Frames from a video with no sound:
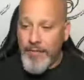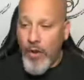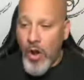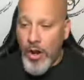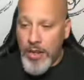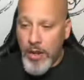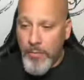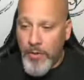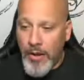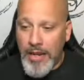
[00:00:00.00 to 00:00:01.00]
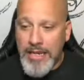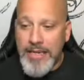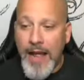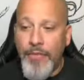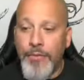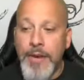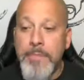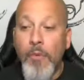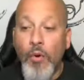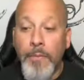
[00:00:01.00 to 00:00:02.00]
audiobook, and he's got 3
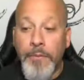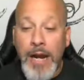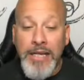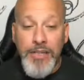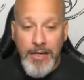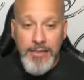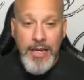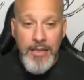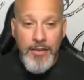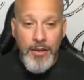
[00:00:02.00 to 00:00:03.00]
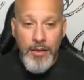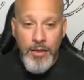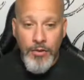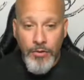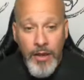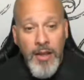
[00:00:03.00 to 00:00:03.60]
more projects in the queue.